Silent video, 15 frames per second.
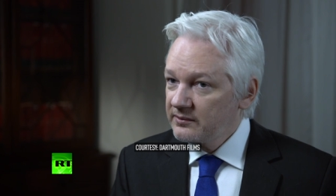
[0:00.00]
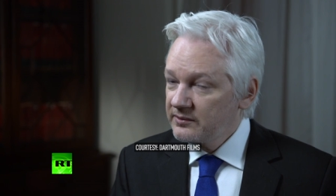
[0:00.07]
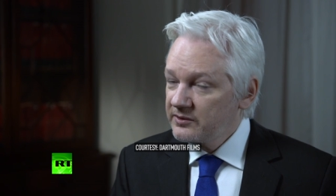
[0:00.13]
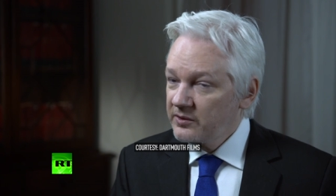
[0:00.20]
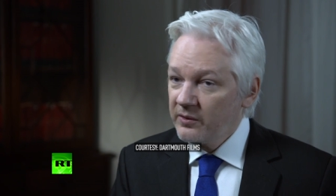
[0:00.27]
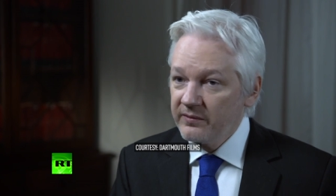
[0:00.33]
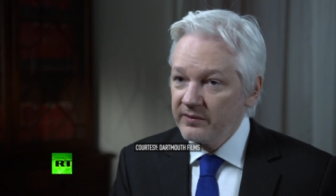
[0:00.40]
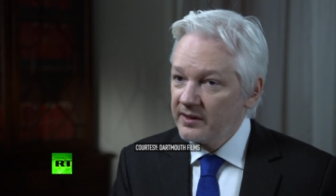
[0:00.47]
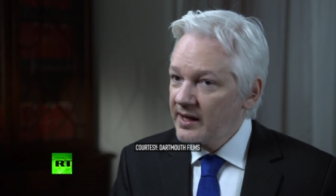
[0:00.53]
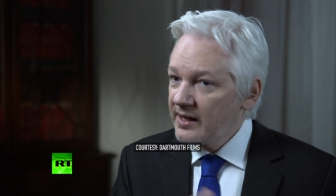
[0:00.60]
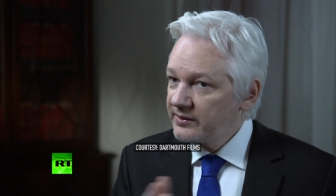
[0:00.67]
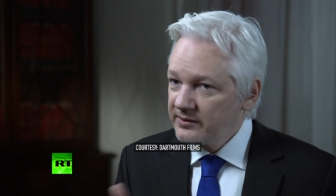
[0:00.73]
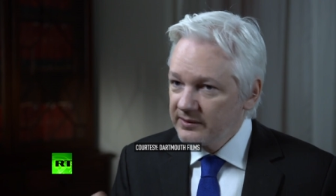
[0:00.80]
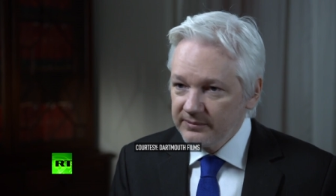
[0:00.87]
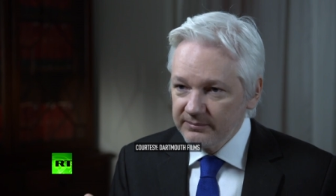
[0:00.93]
So over the
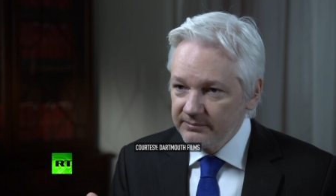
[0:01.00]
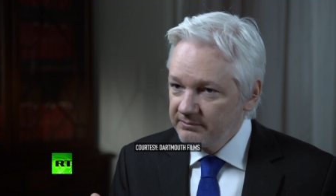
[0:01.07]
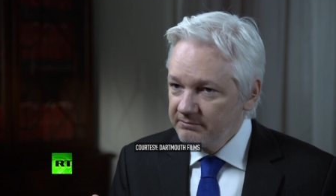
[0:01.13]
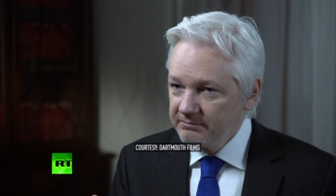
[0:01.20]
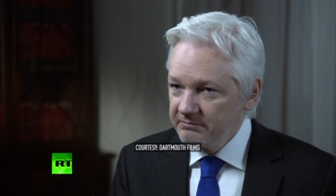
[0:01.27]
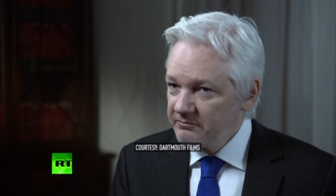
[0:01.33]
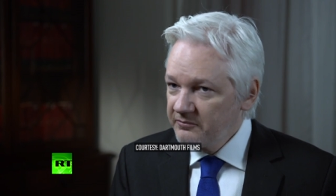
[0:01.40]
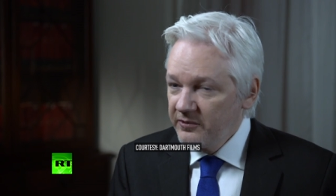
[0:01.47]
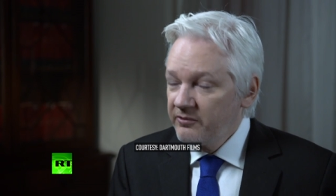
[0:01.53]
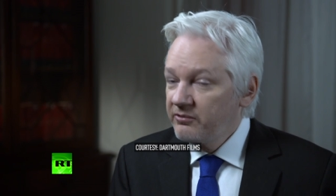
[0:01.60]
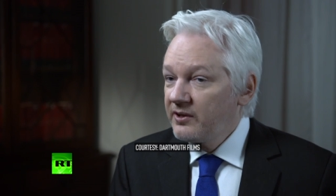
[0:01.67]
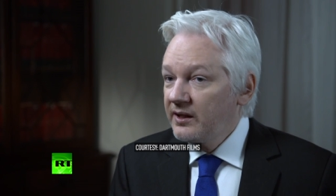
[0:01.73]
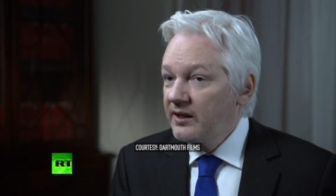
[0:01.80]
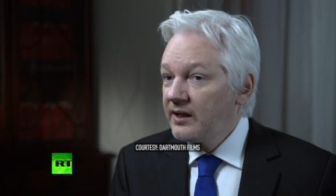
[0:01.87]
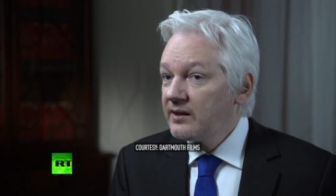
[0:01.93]
last
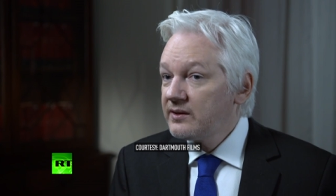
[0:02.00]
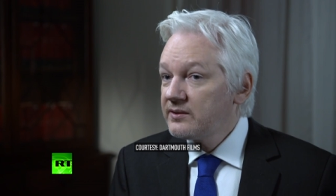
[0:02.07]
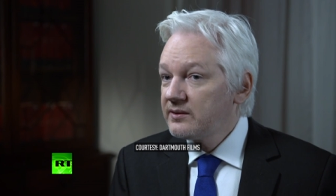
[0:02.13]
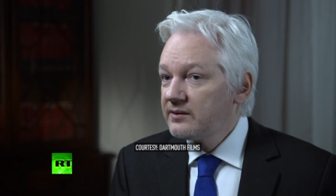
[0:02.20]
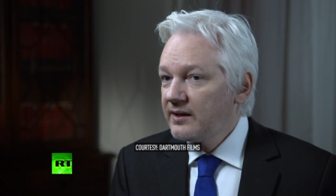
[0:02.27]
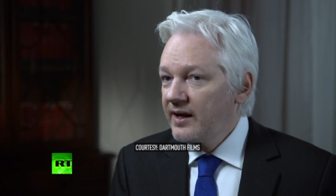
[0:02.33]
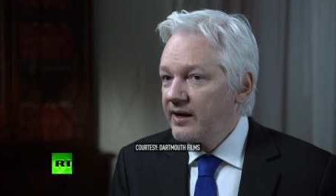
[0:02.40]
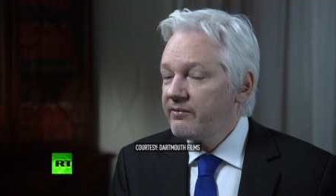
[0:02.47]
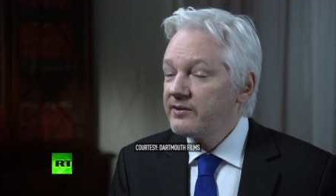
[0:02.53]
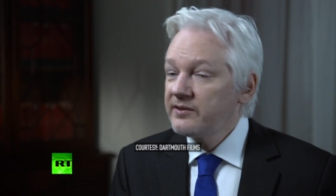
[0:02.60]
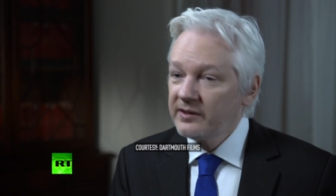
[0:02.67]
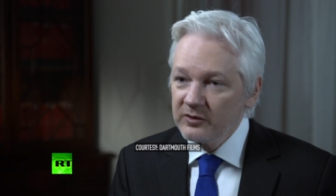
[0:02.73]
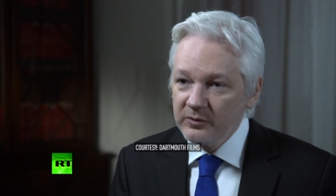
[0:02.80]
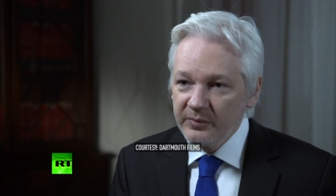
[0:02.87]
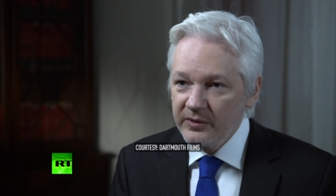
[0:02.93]
15 years, every
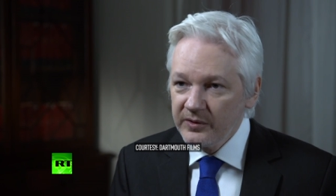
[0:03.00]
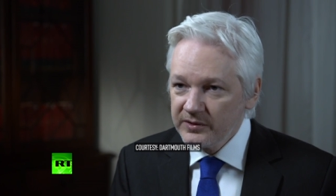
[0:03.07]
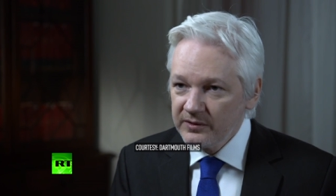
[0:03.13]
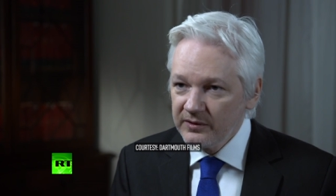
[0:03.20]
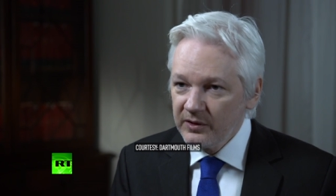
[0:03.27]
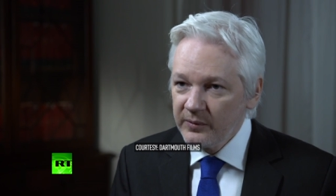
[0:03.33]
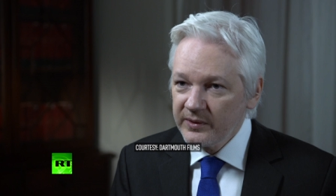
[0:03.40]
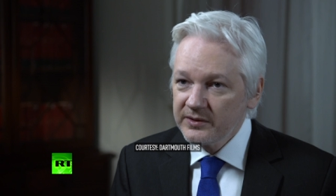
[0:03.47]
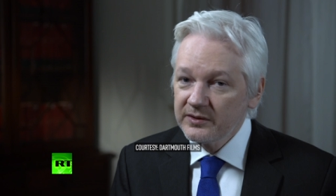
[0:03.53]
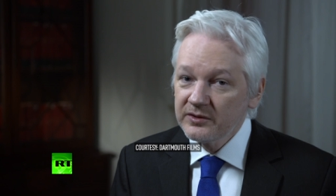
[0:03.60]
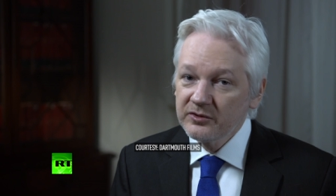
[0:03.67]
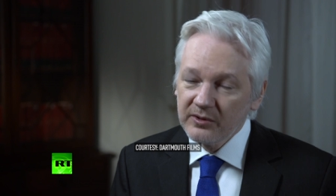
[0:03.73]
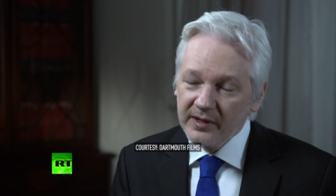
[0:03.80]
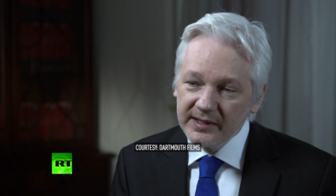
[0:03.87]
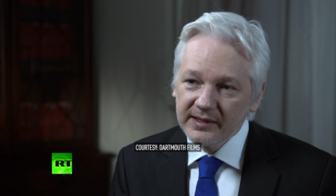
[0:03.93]
single person the US has
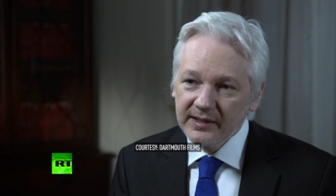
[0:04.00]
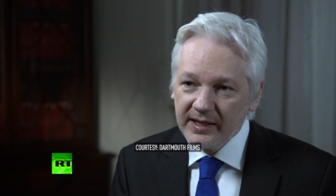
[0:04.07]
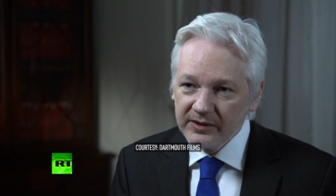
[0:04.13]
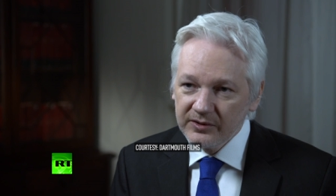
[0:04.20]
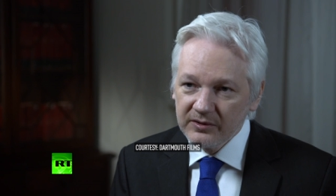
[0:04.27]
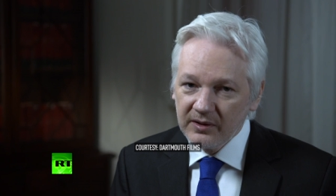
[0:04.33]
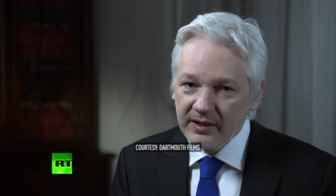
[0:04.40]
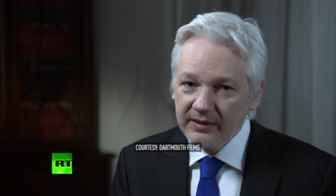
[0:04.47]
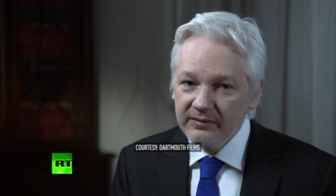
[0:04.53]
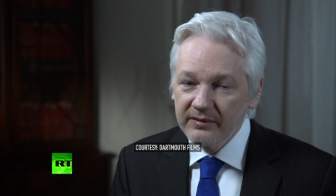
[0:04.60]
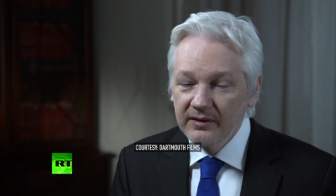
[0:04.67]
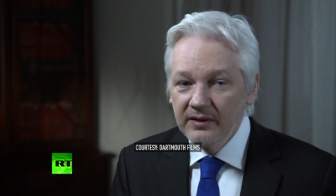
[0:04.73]
tried to extradite